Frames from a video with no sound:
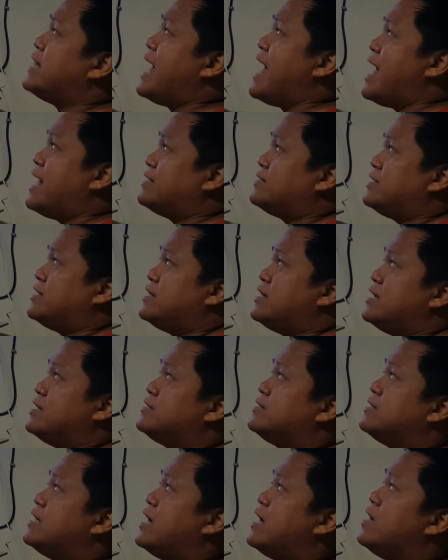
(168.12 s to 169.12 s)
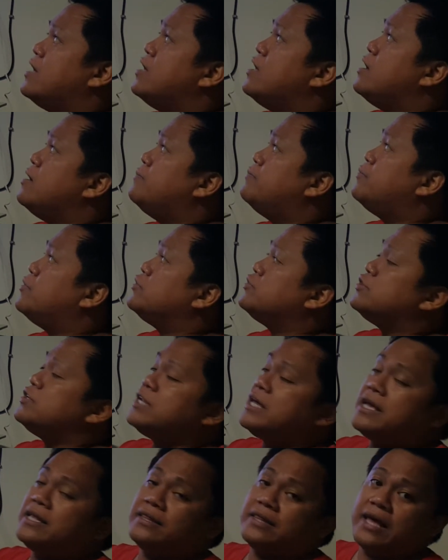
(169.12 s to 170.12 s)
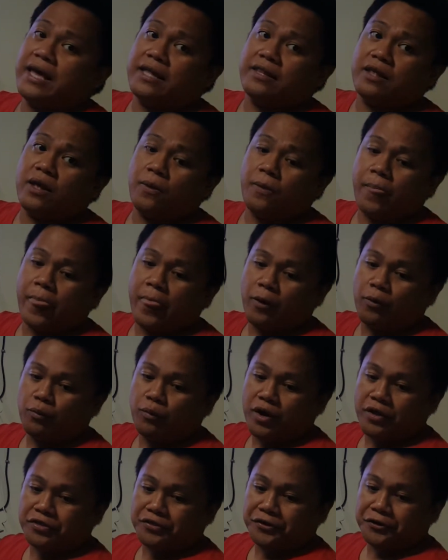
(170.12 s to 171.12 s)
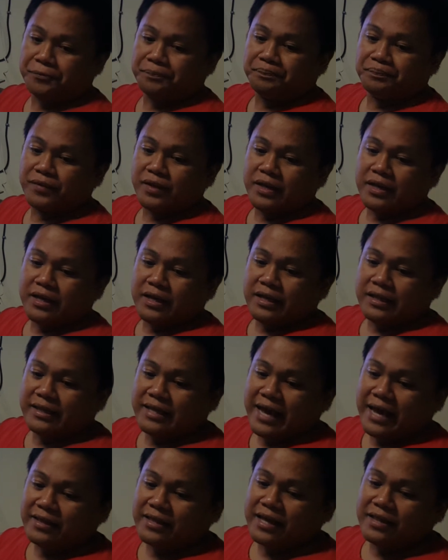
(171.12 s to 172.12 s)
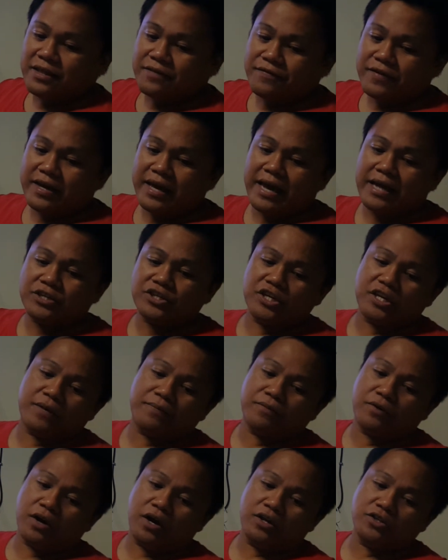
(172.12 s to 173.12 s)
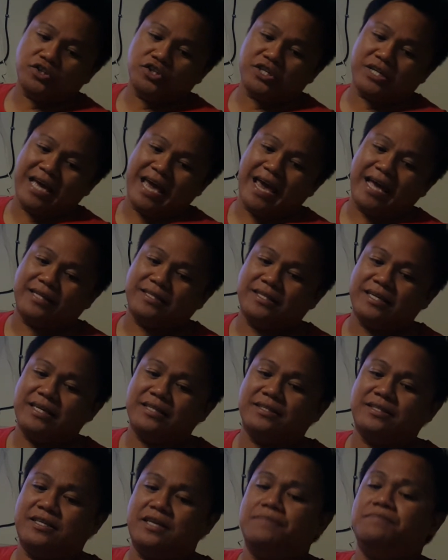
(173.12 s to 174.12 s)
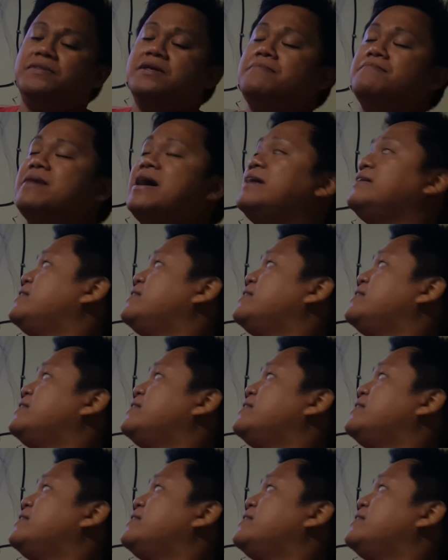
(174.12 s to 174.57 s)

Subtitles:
acid is the protonated water. The identification of conjugates is simply by